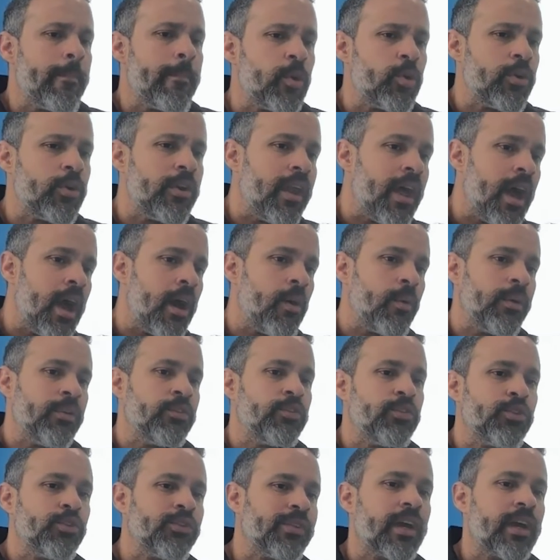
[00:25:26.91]
Or now
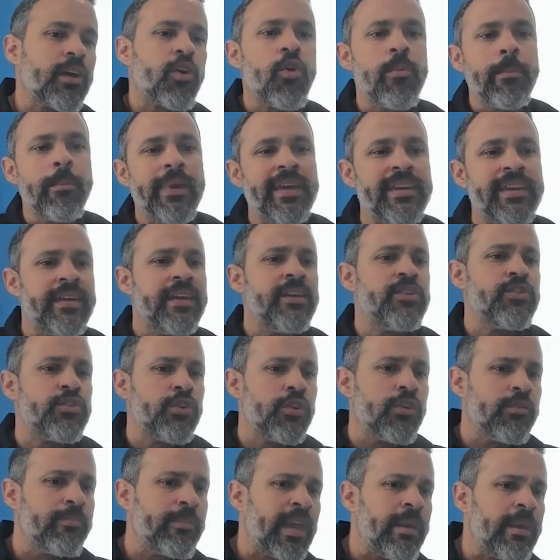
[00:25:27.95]
it's just a
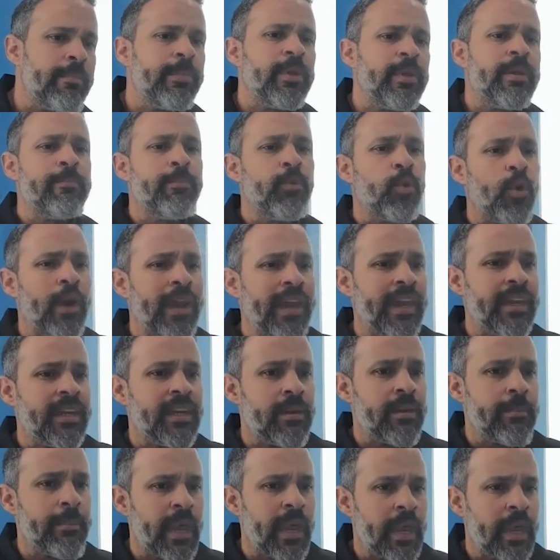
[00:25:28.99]
combination of maybe braiding,